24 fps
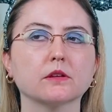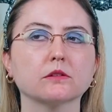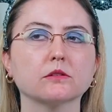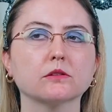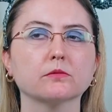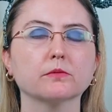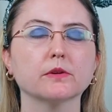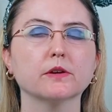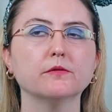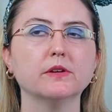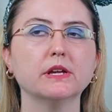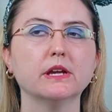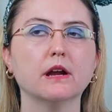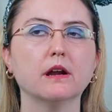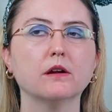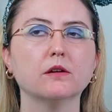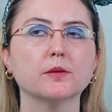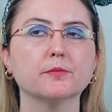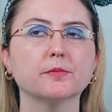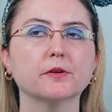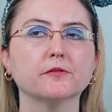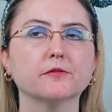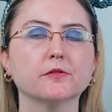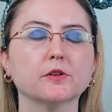The
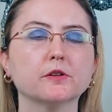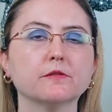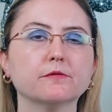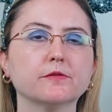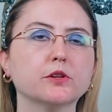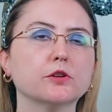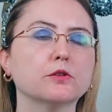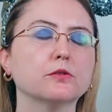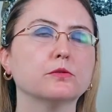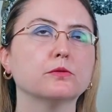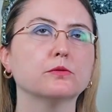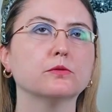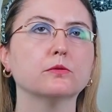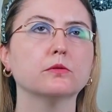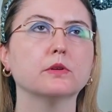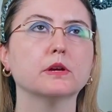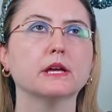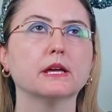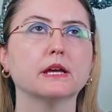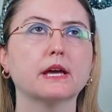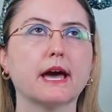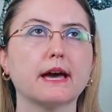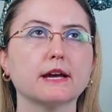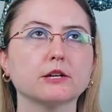Riviera Preferred View
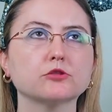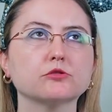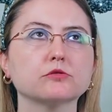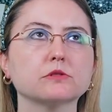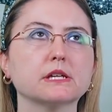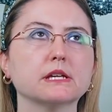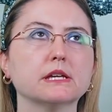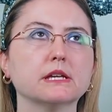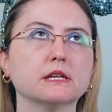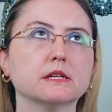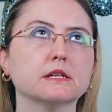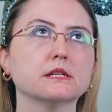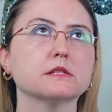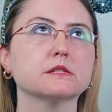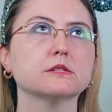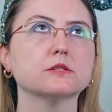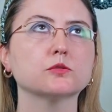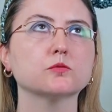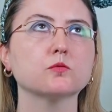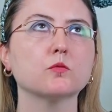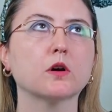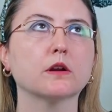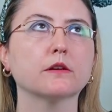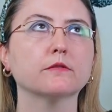actually
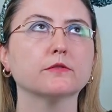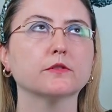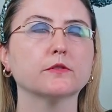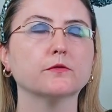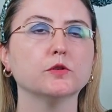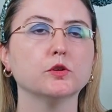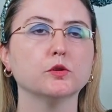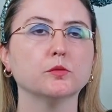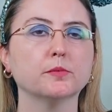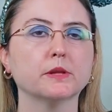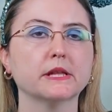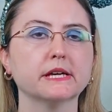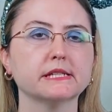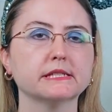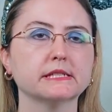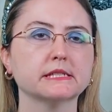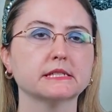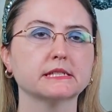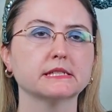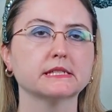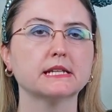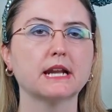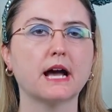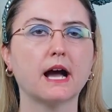is one of the few
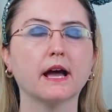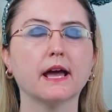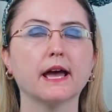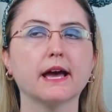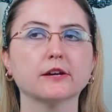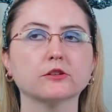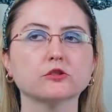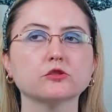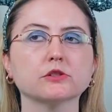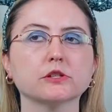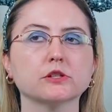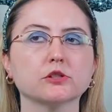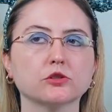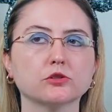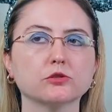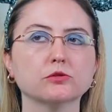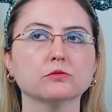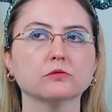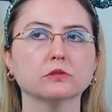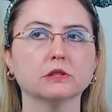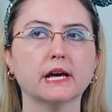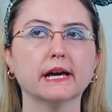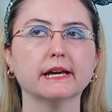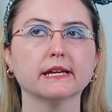places that I actually
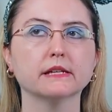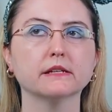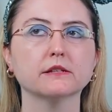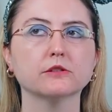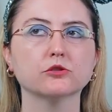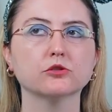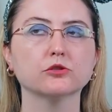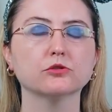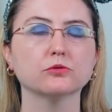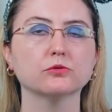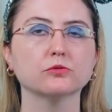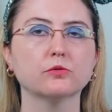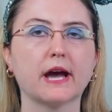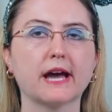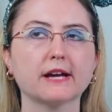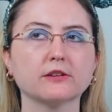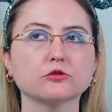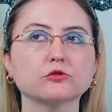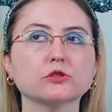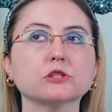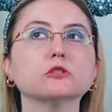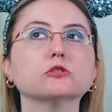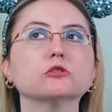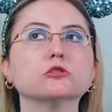do like to
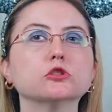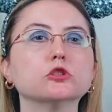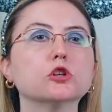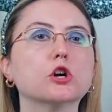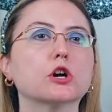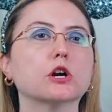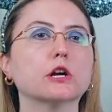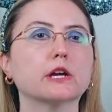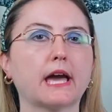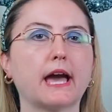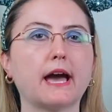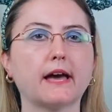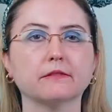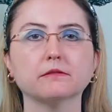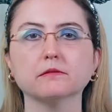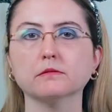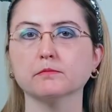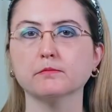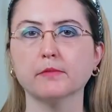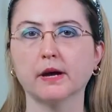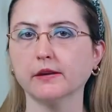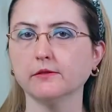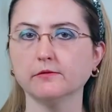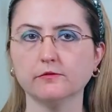actually look at
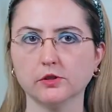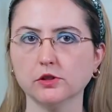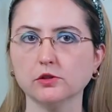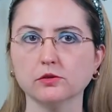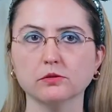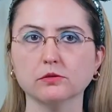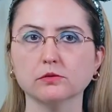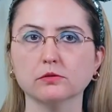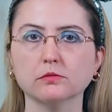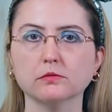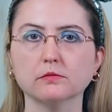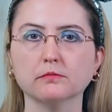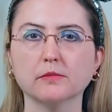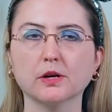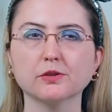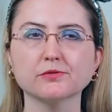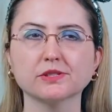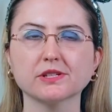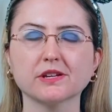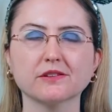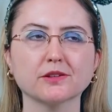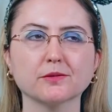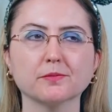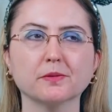my view. Most
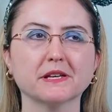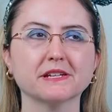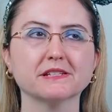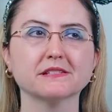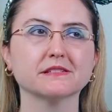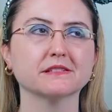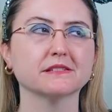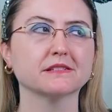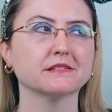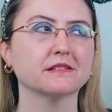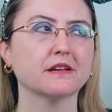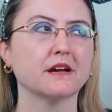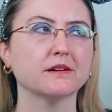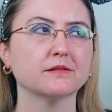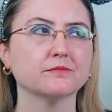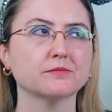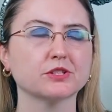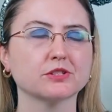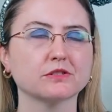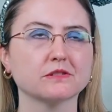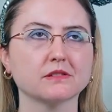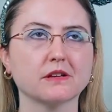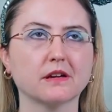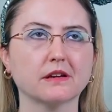other places, I'm
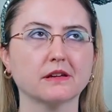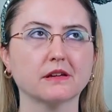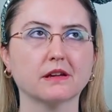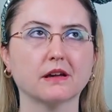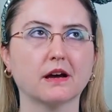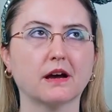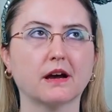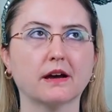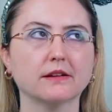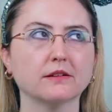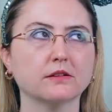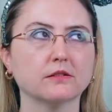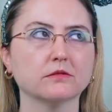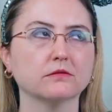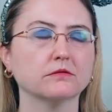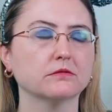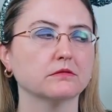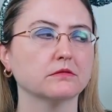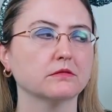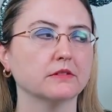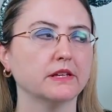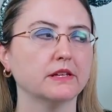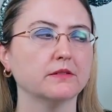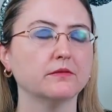just like, I don't
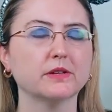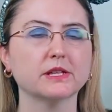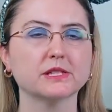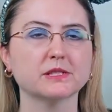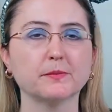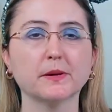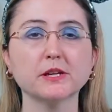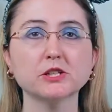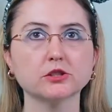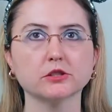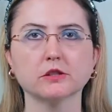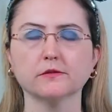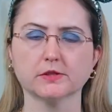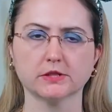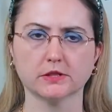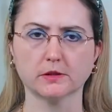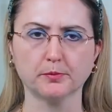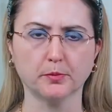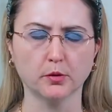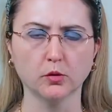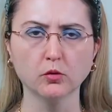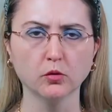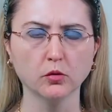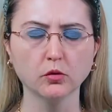even, especially if it's a
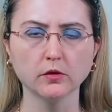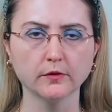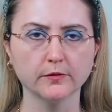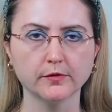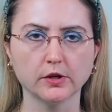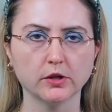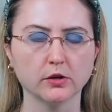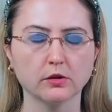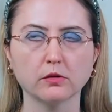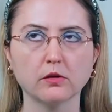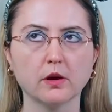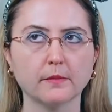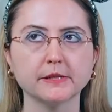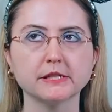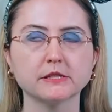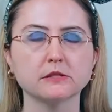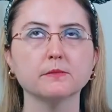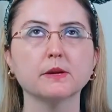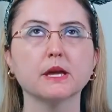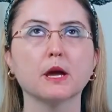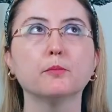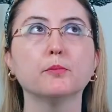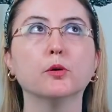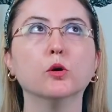pool view. I mean, to
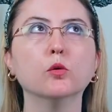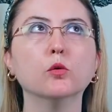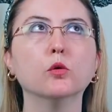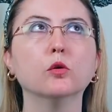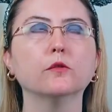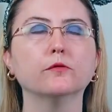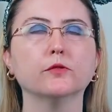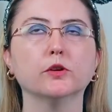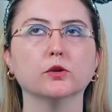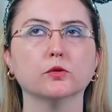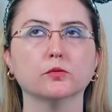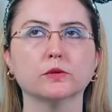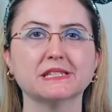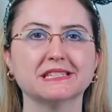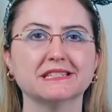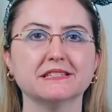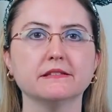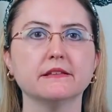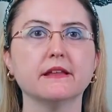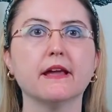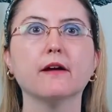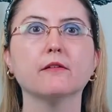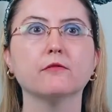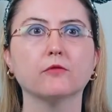me, a pool view is
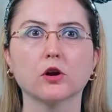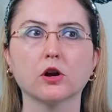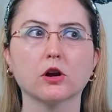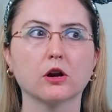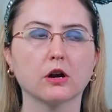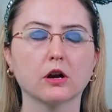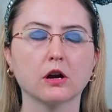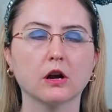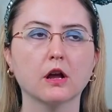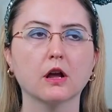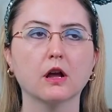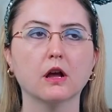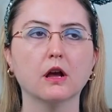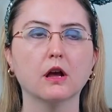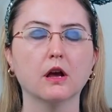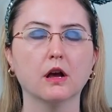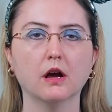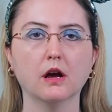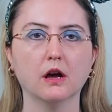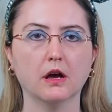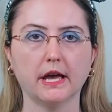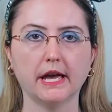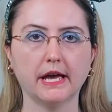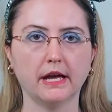never
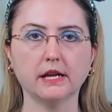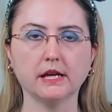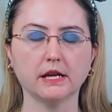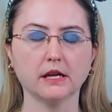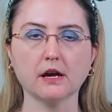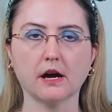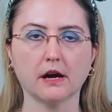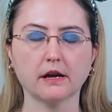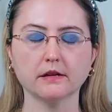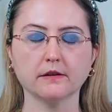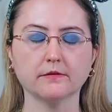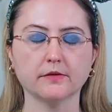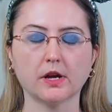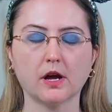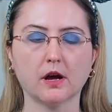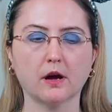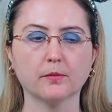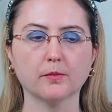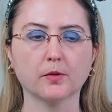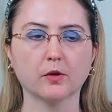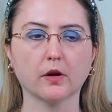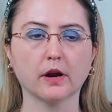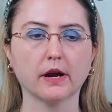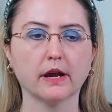any kind of an
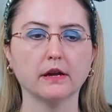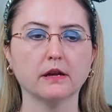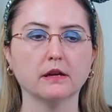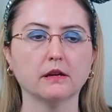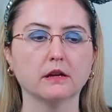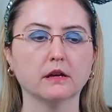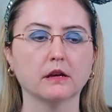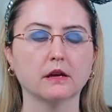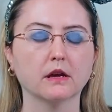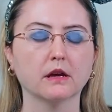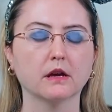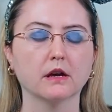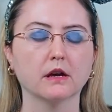upgrade.